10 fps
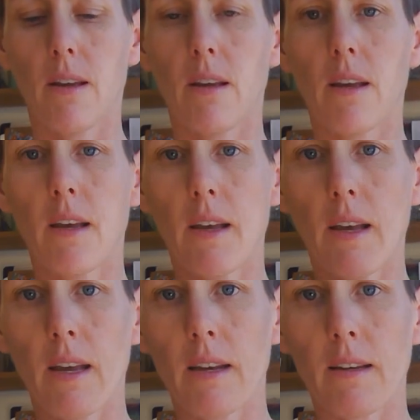And
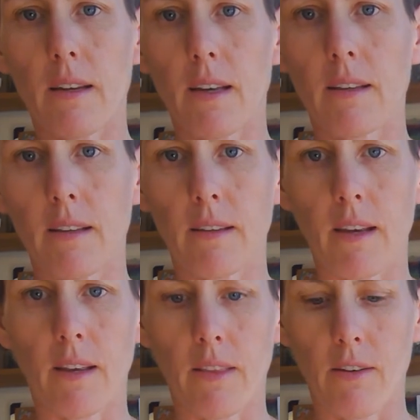as I say, they're
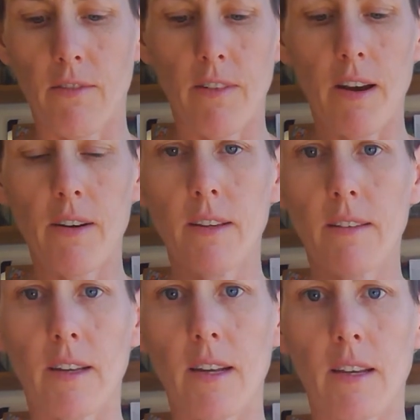very
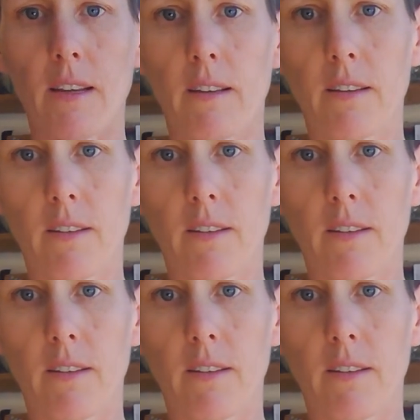steady, so they're